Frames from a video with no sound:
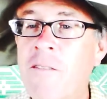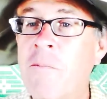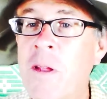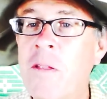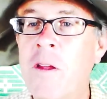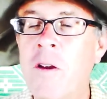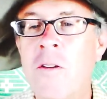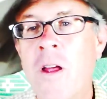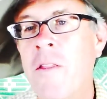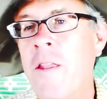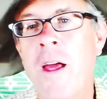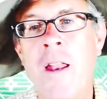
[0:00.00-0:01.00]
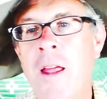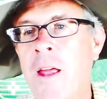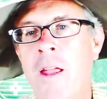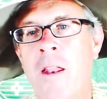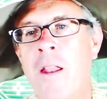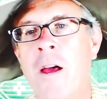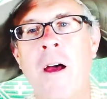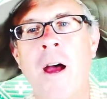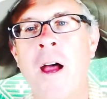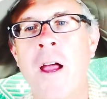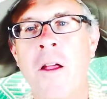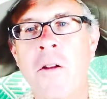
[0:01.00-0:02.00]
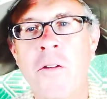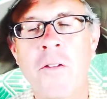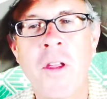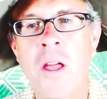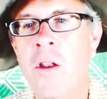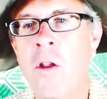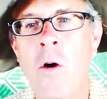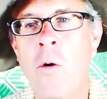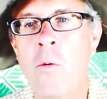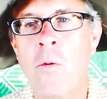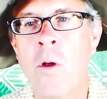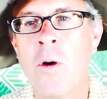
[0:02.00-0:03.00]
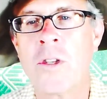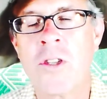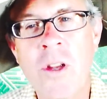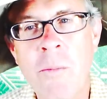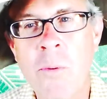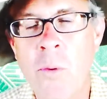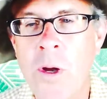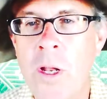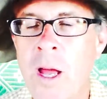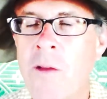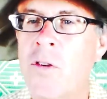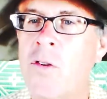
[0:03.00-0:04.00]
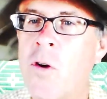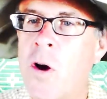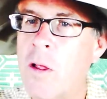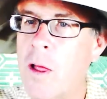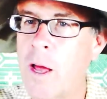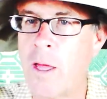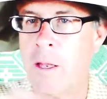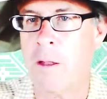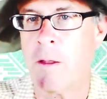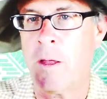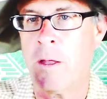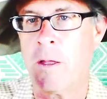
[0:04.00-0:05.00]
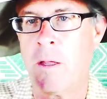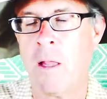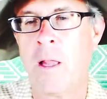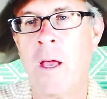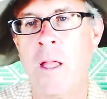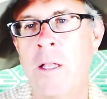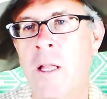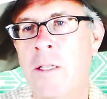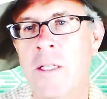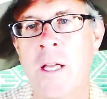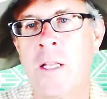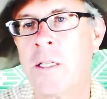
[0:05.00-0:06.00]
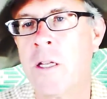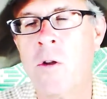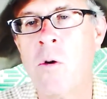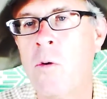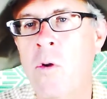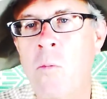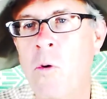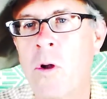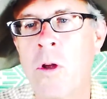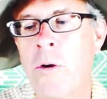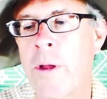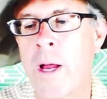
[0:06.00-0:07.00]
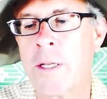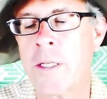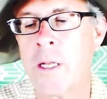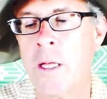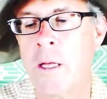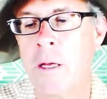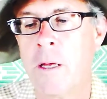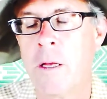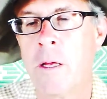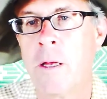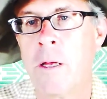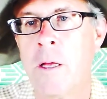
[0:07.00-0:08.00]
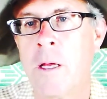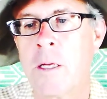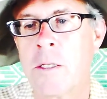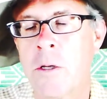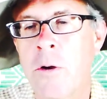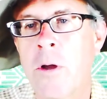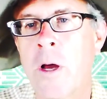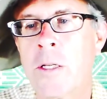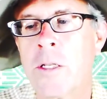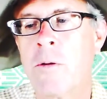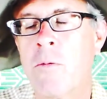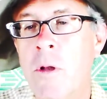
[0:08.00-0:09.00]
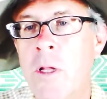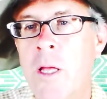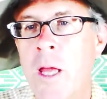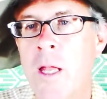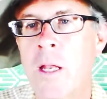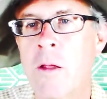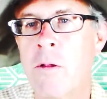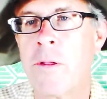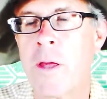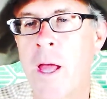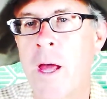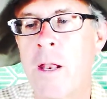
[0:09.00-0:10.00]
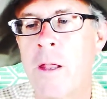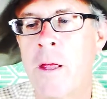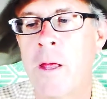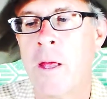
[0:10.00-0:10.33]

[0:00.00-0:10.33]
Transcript: I've been there, done that, and uh, I understand. No, no. At some point, I have to draw a line, a line in the sand. Say no, no more curiosity, because curiosity really can kill the cat.